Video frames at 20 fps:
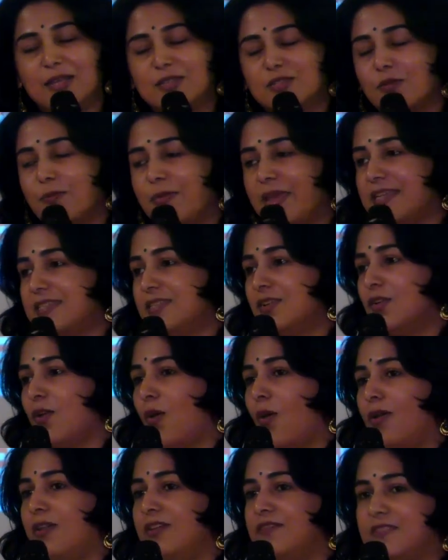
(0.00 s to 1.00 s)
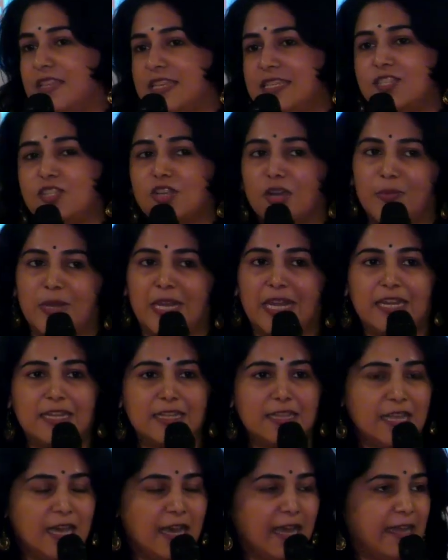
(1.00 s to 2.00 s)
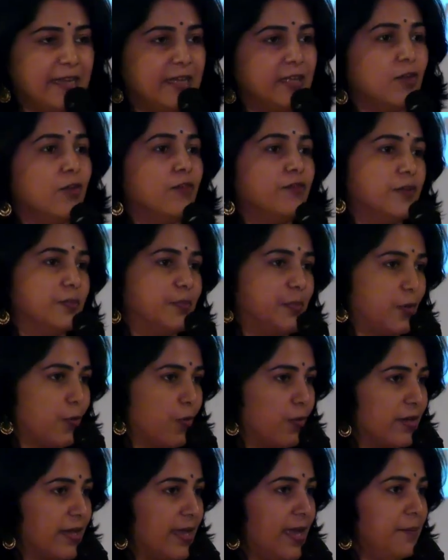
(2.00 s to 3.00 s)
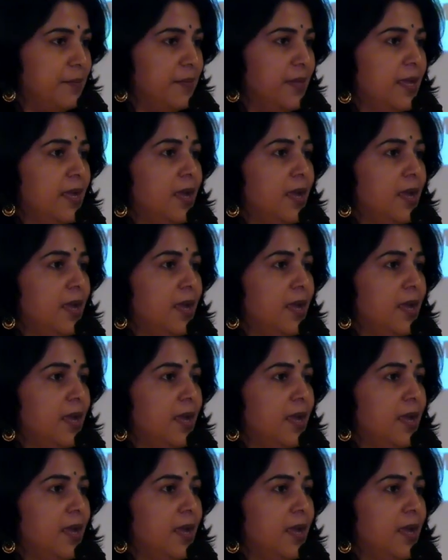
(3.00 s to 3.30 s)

So based on all of this germinated the idea of a program